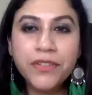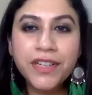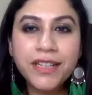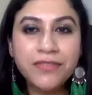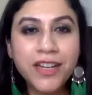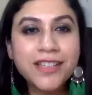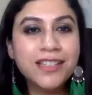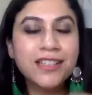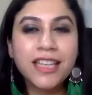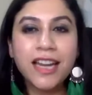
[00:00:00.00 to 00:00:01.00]
for
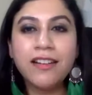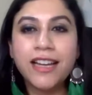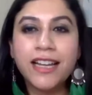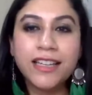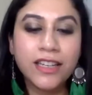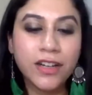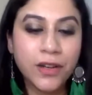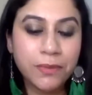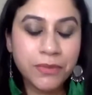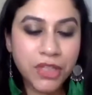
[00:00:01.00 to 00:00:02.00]
instance, Gary, like,
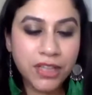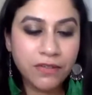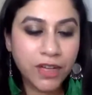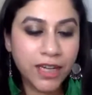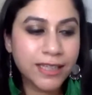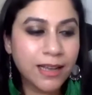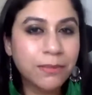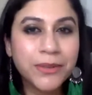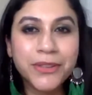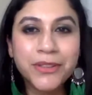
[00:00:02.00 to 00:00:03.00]
just give you an
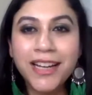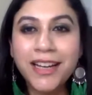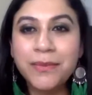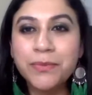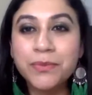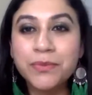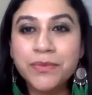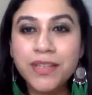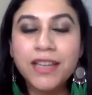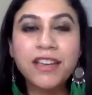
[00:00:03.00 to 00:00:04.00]
example.
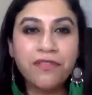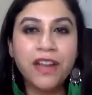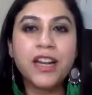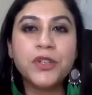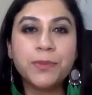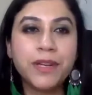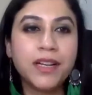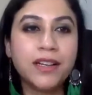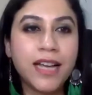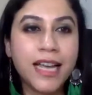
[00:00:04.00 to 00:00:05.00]
If an
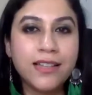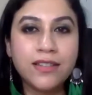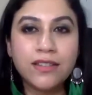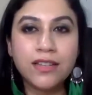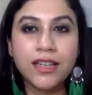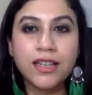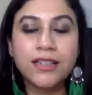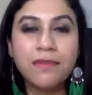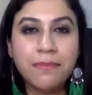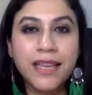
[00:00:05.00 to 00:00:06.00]
entrepreneur has
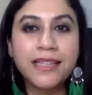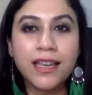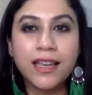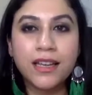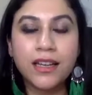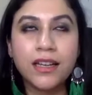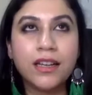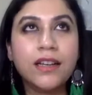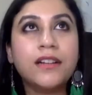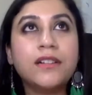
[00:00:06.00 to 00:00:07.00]
some basic
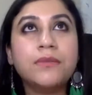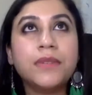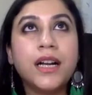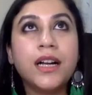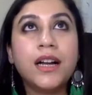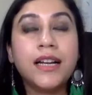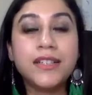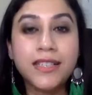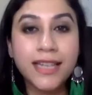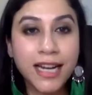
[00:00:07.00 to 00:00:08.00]

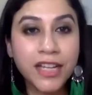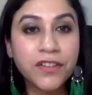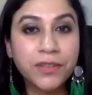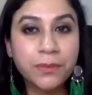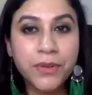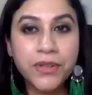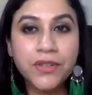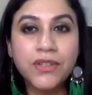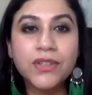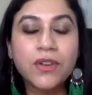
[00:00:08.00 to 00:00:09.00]
understanding of the
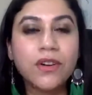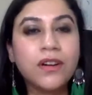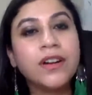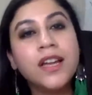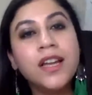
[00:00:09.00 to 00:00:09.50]
business, or